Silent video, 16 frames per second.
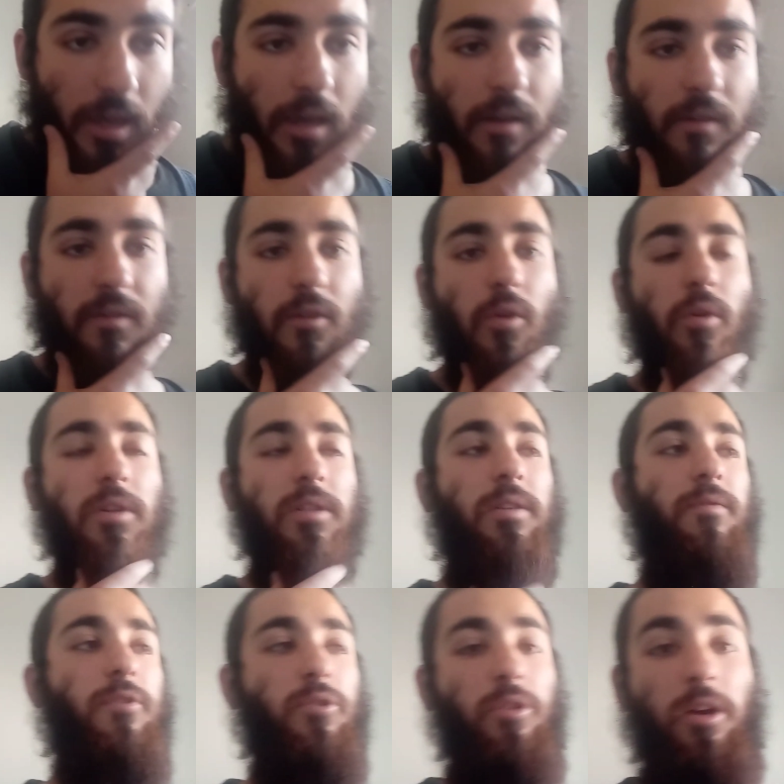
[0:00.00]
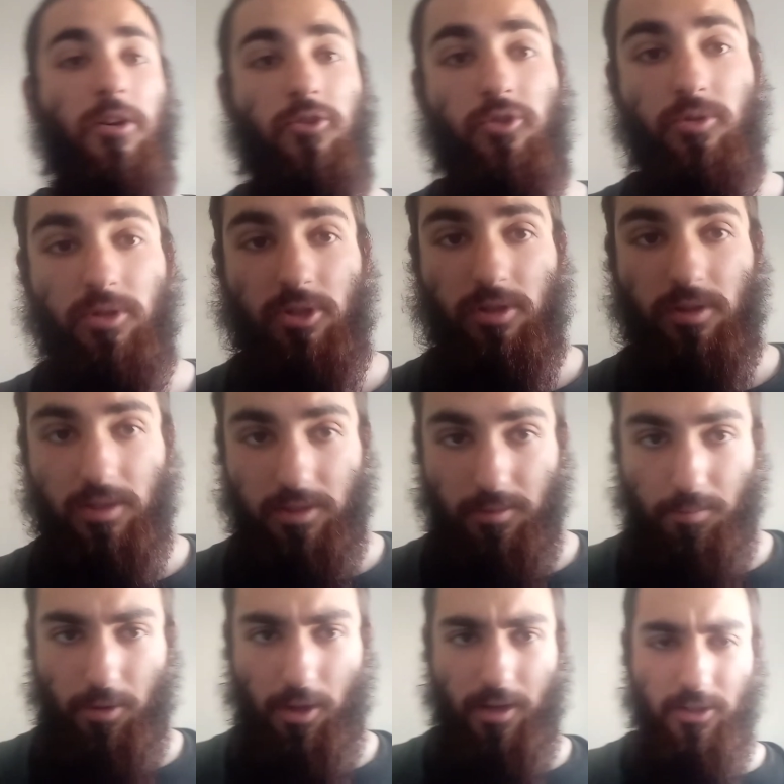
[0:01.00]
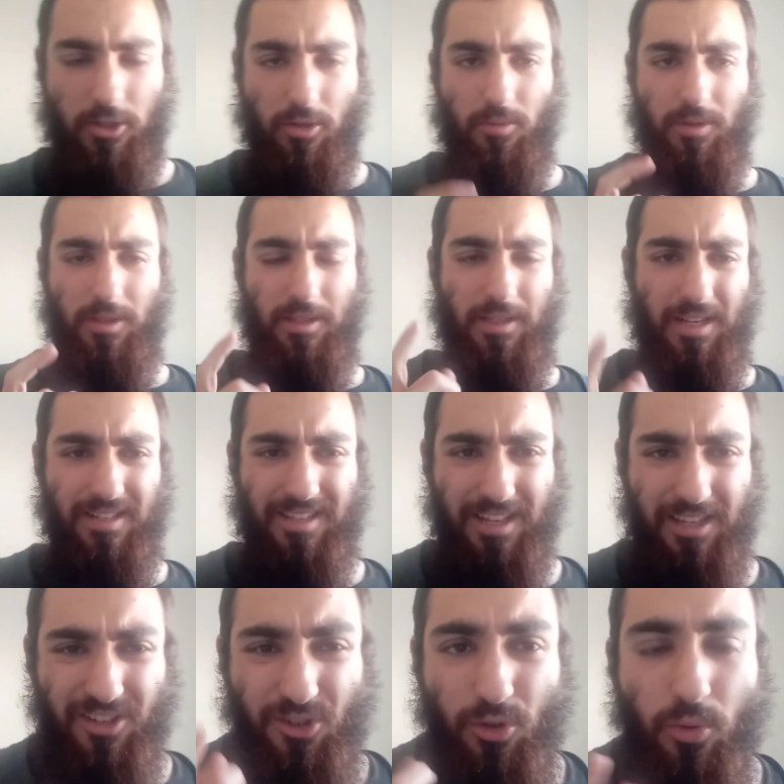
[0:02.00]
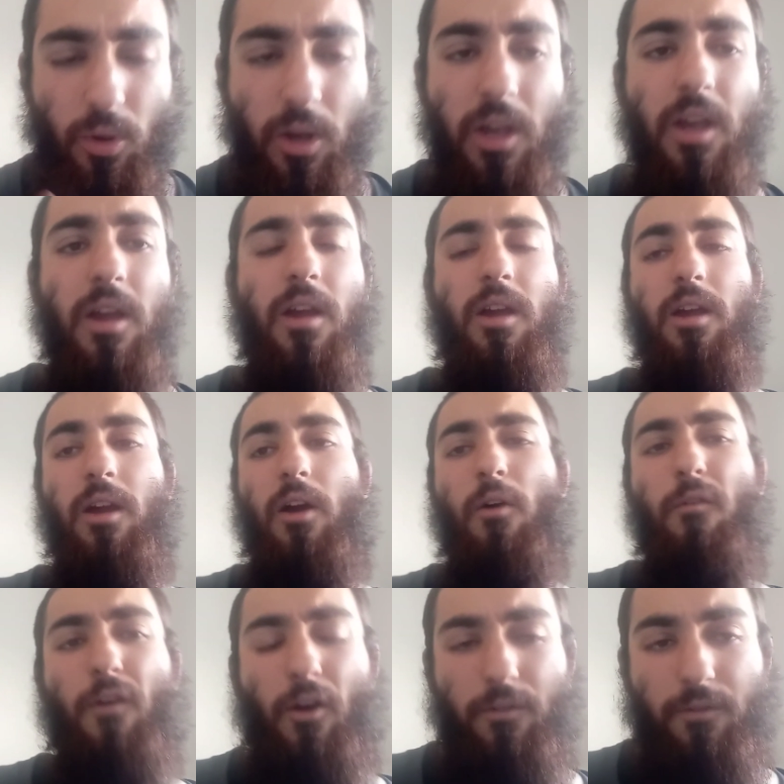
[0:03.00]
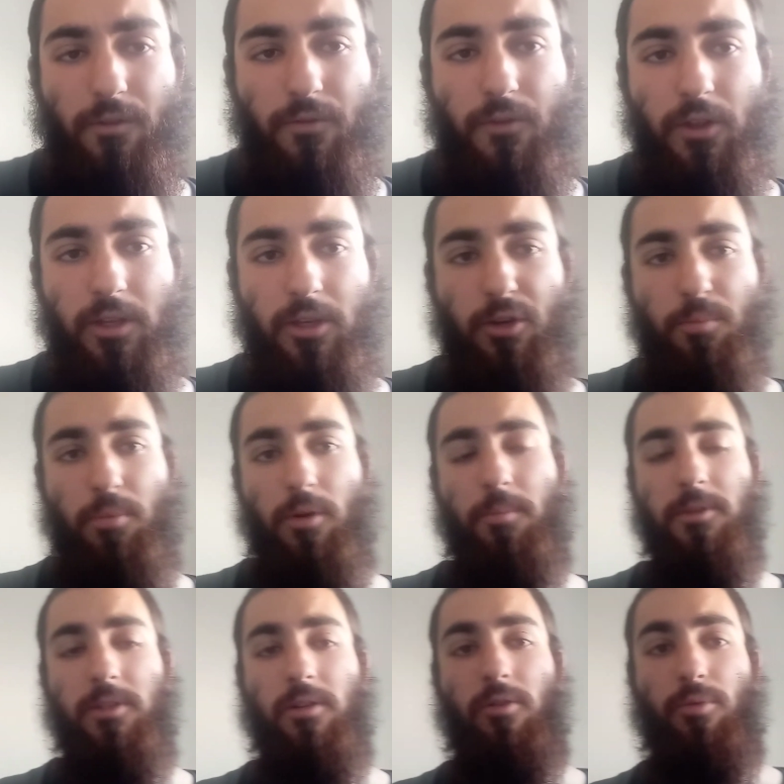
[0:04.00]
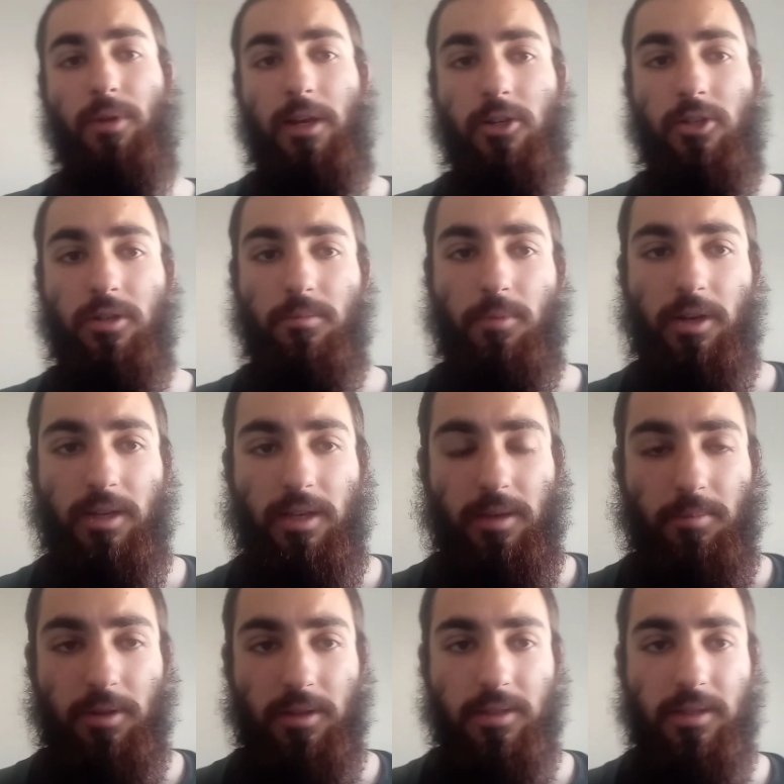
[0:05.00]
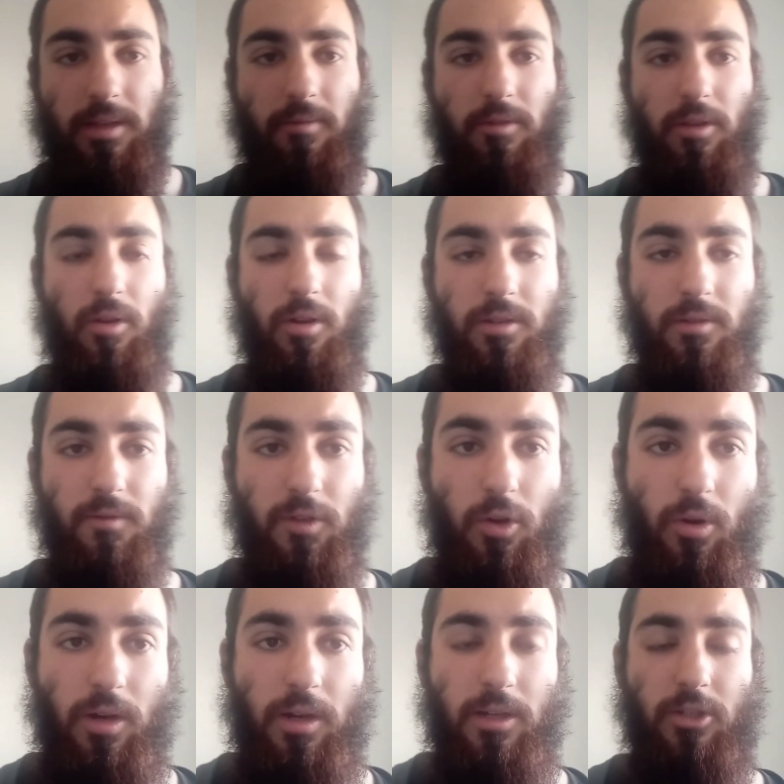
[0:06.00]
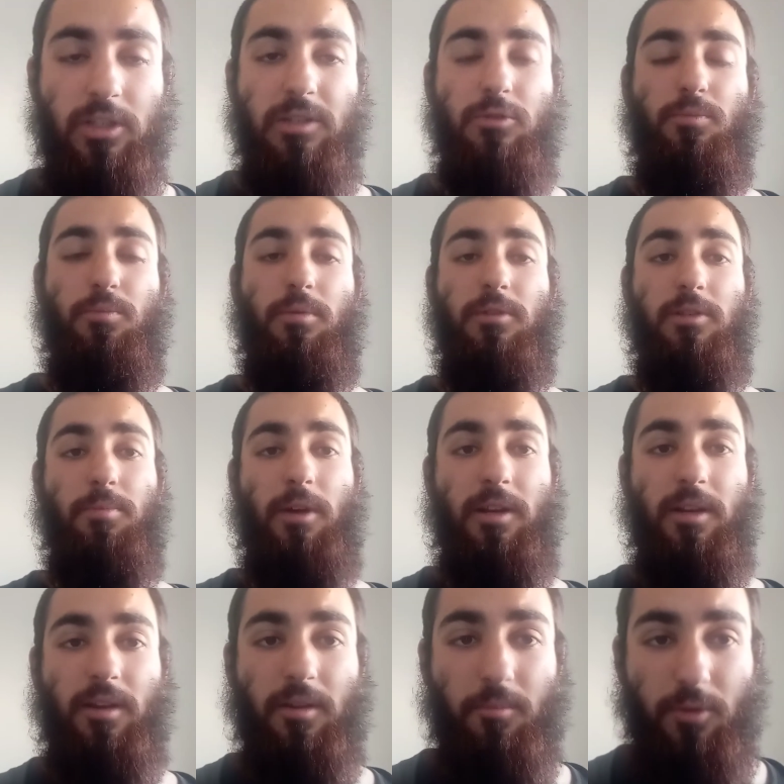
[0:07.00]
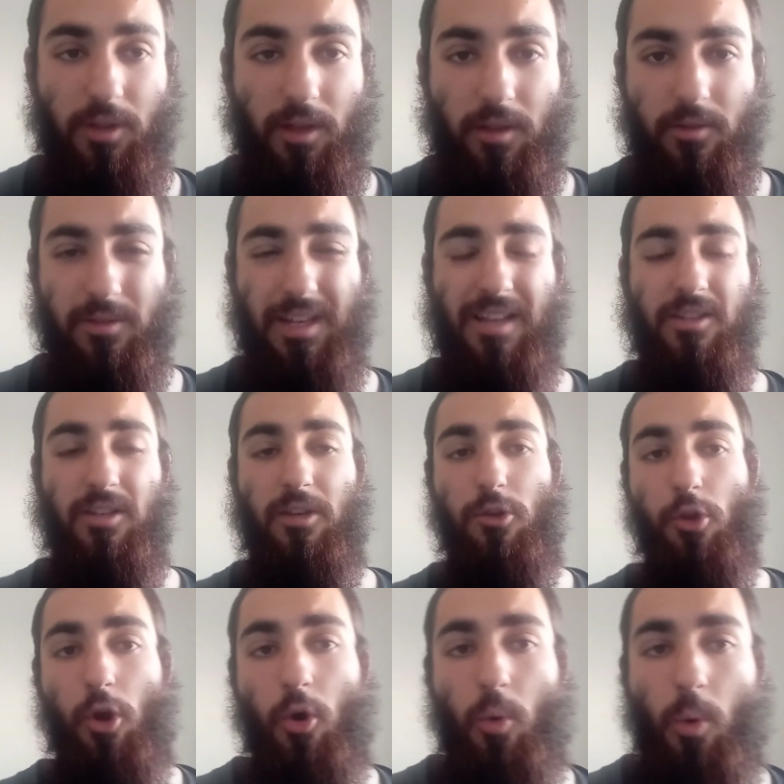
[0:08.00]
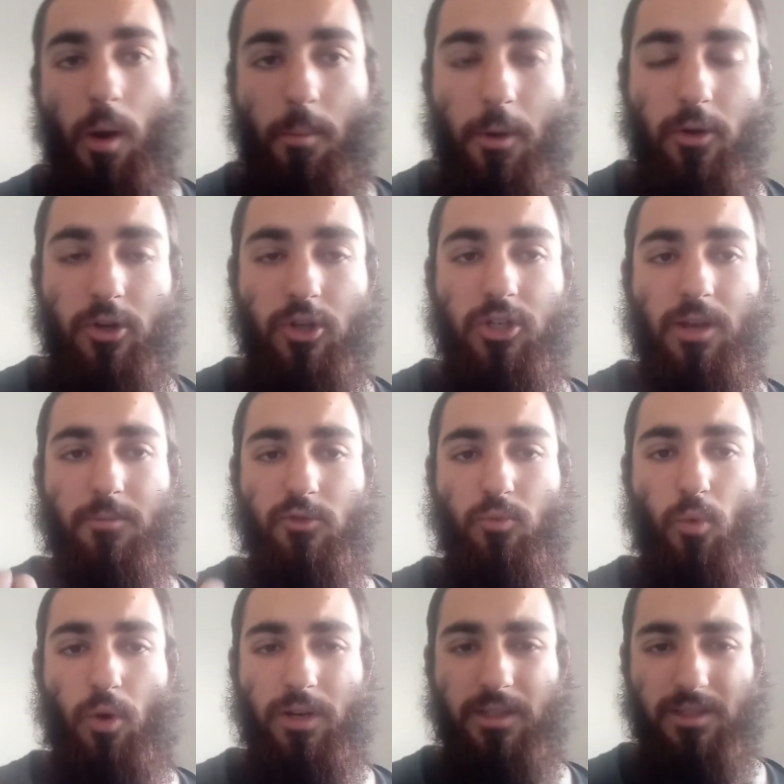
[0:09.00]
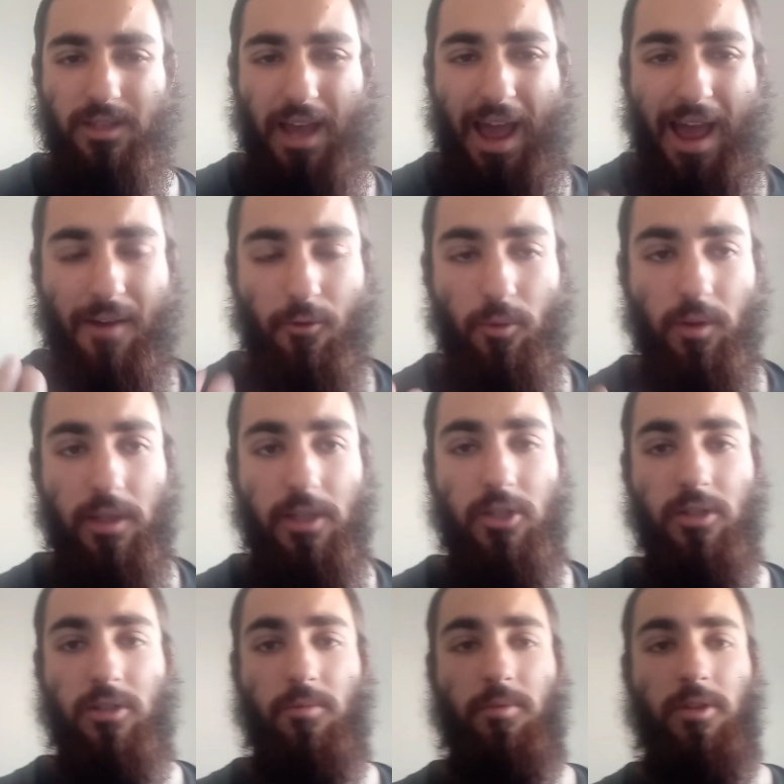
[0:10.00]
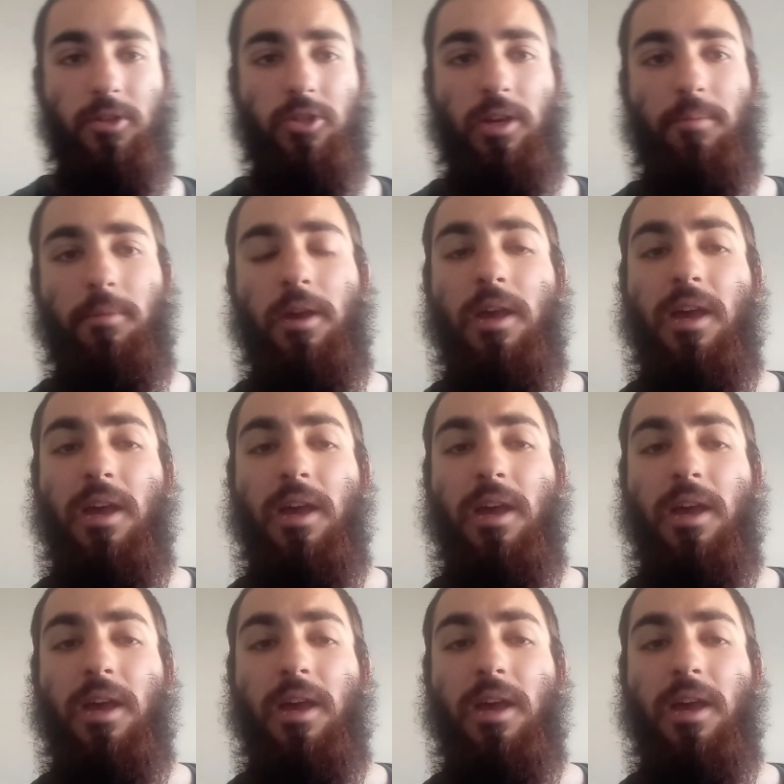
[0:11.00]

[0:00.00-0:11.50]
And of course, if you're not Jewish, this applies to you in the sense that you are fulfilling your purpose of creation by keeping the seven laws of Noach and spreading them with others, and to know about Hashem's oneness, to have a relationship with Hashem.